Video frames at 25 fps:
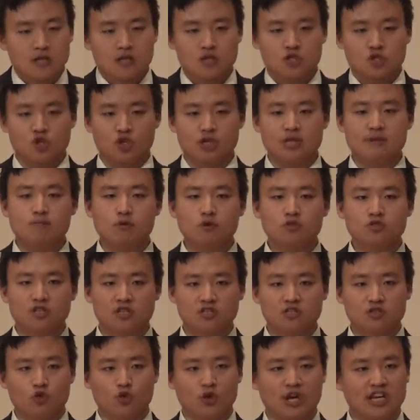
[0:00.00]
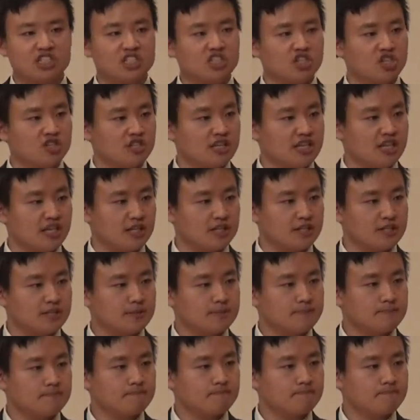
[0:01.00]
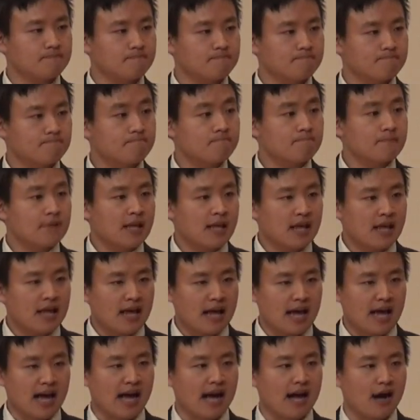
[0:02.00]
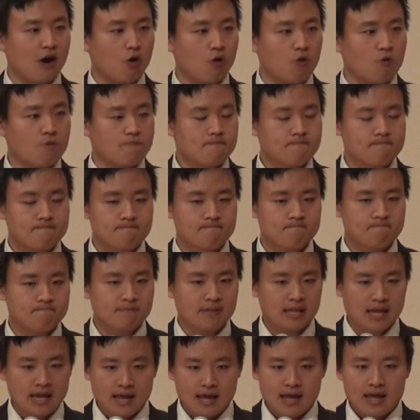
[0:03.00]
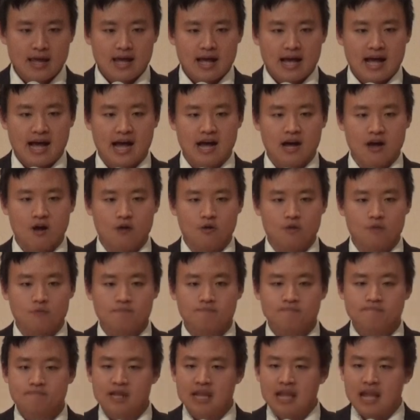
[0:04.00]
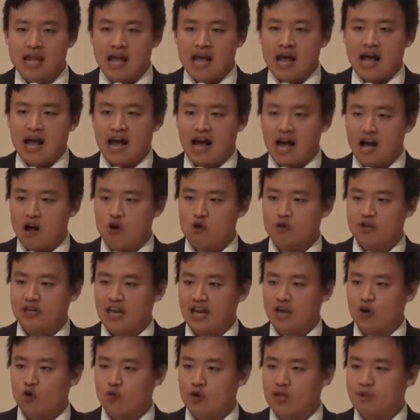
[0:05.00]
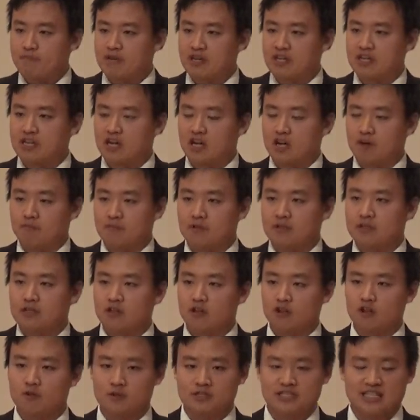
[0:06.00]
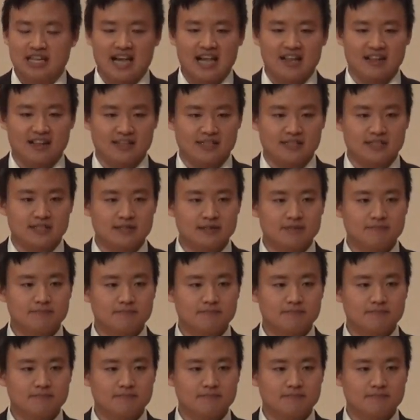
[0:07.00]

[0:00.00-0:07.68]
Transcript: So important question is, how? How can we become global talent?